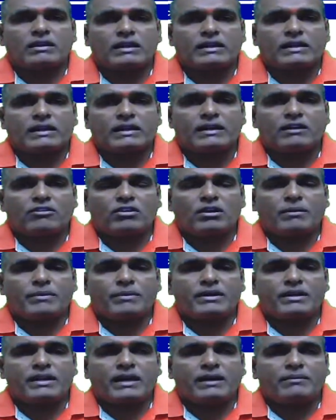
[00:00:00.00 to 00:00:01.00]
Click on
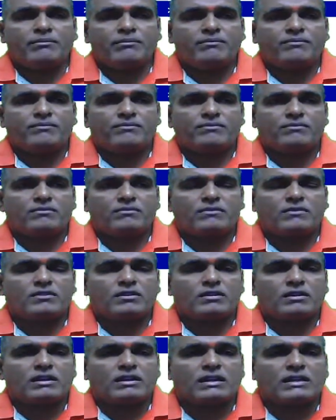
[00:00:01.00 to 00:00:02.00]
Developer tab,
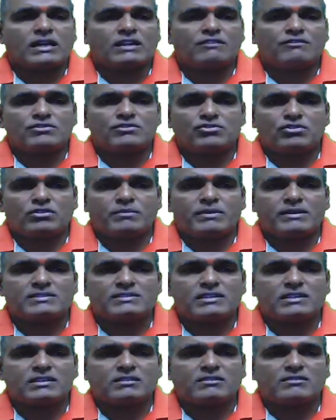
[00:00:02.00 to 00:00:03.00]
click on Visual
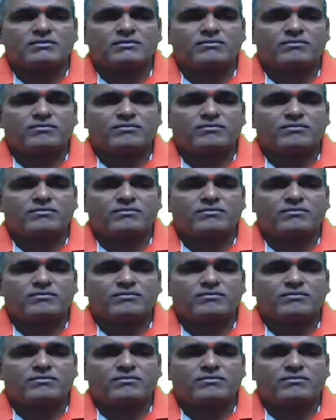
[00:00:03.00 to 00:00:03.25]
Basic.